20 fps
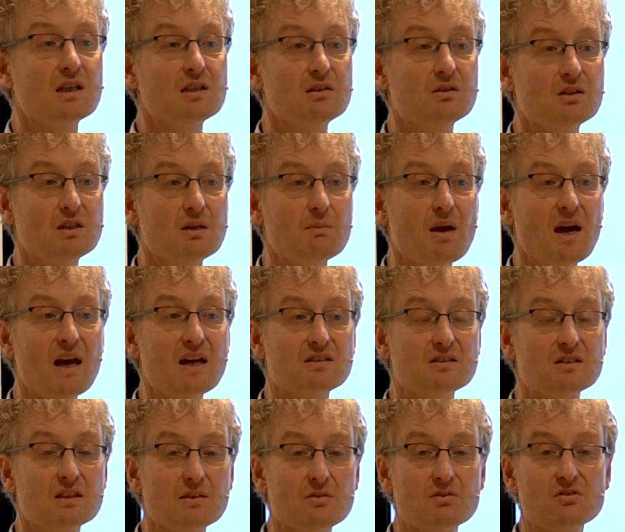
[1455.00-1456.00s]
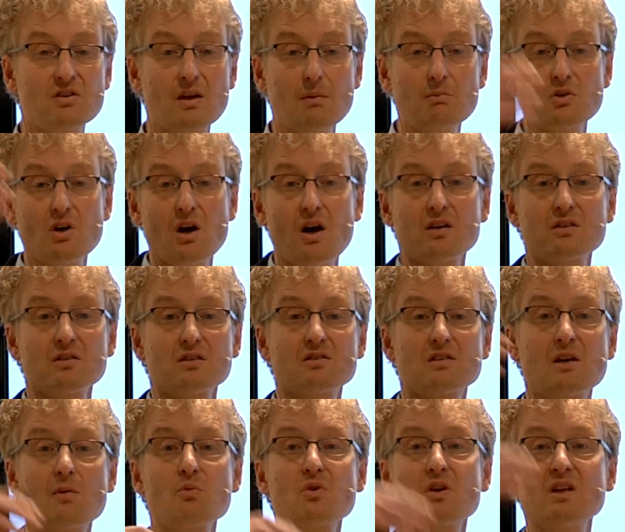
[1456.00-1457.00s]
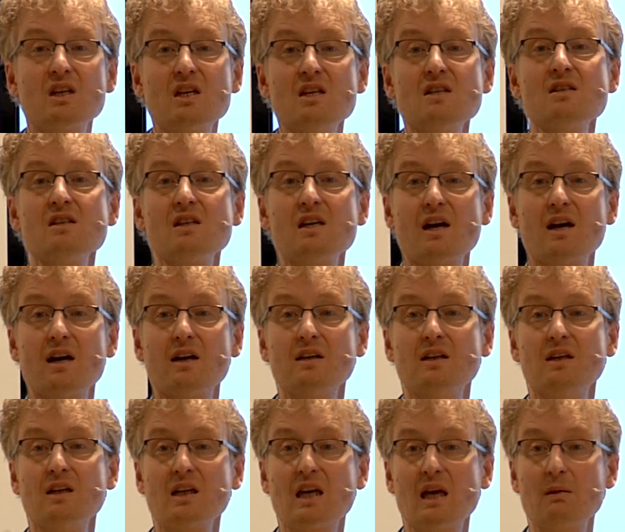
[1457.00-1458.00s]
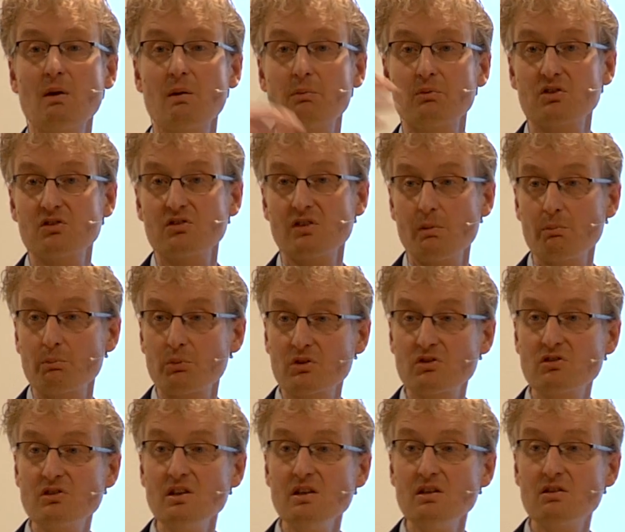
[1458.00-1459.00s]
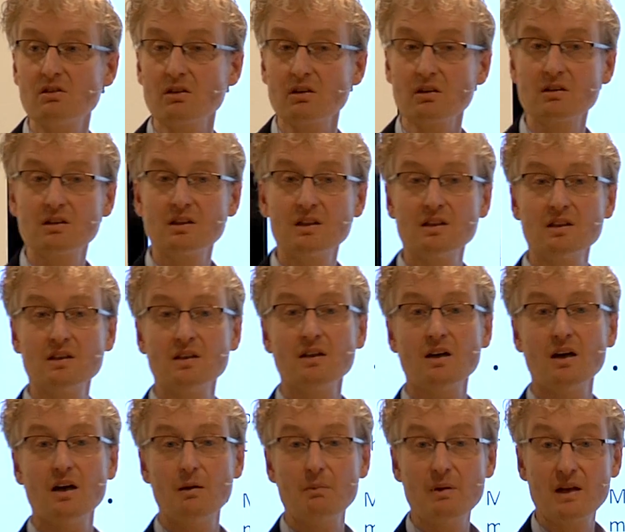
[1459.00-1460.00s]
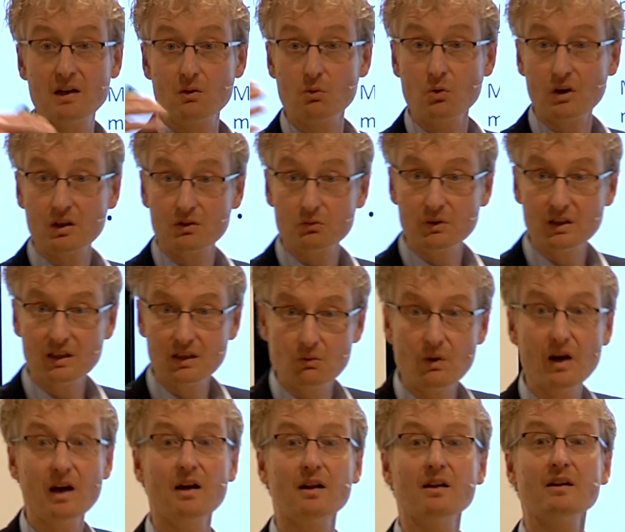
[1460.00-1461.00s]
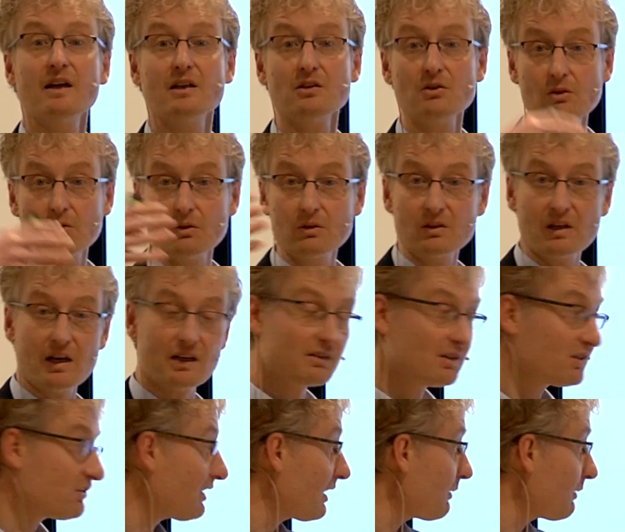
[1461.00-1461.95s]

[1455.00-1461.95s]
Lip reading: And you can imagine that if some doctor somewhere in India came up with some procedure and it worked really well, and you look like the